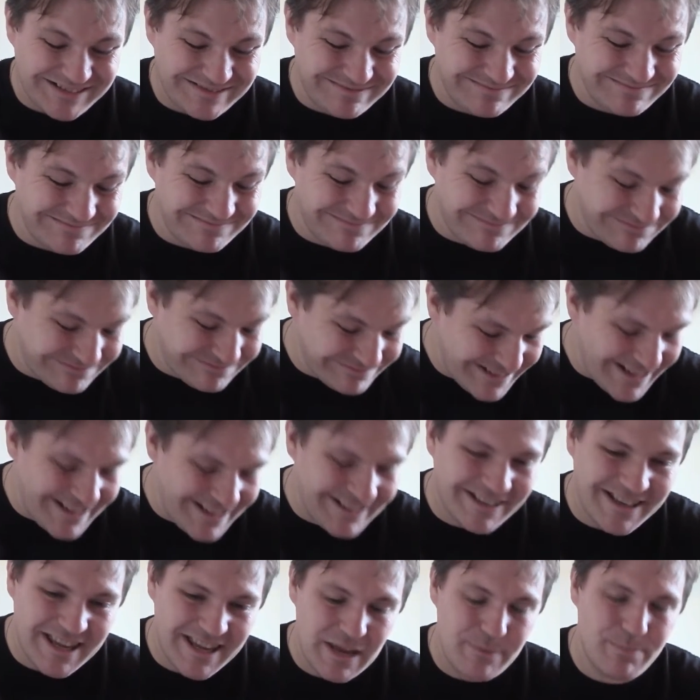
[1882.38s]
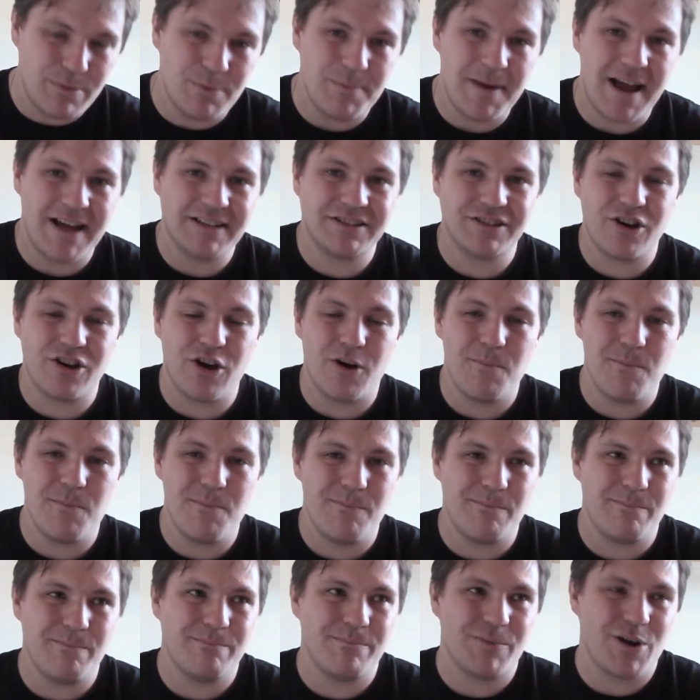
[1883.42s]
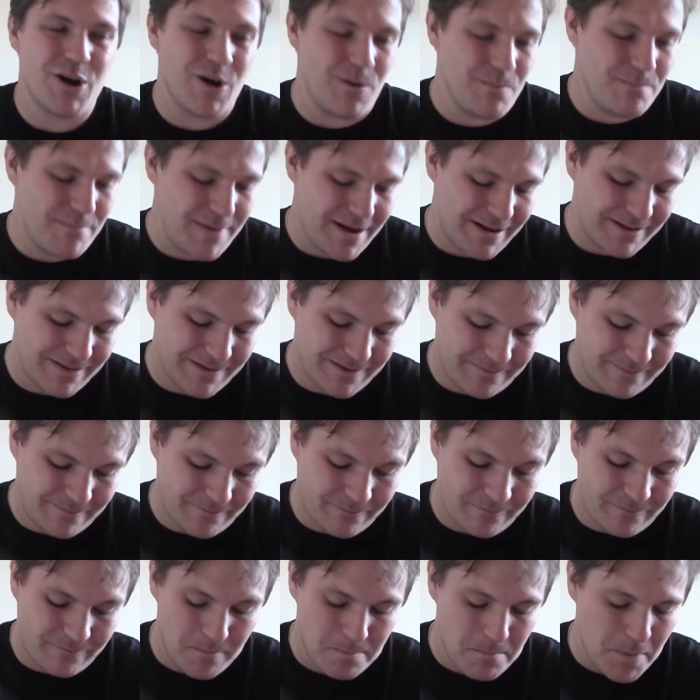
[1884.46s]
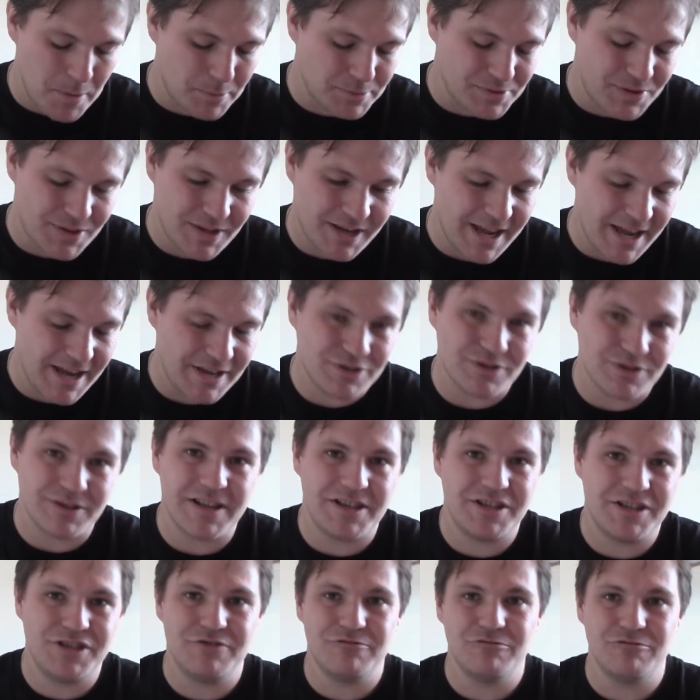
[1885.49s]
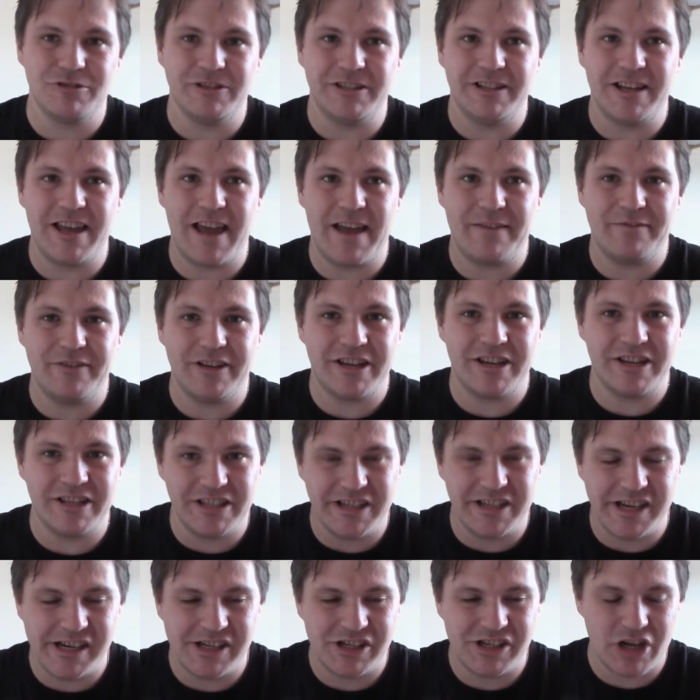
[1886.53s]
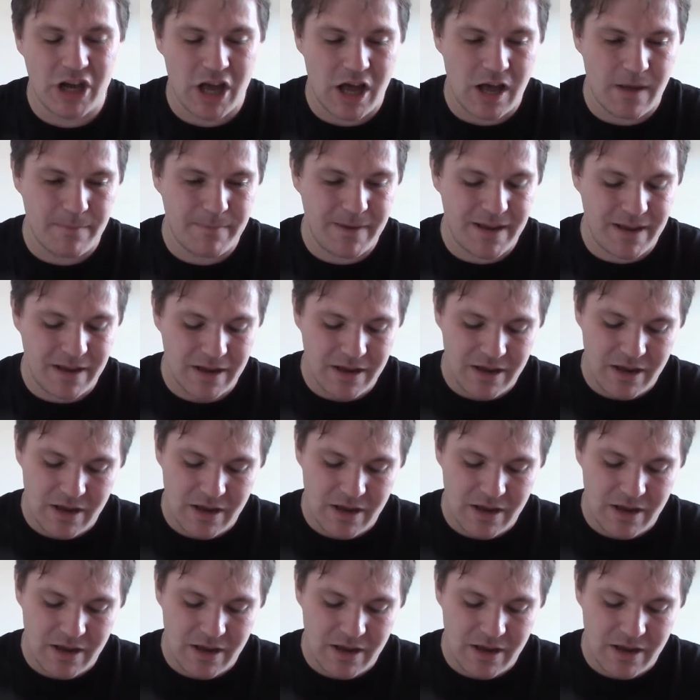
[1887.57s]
Really keep them out of combat for most of the case, unless you're running a heavy Kadish army,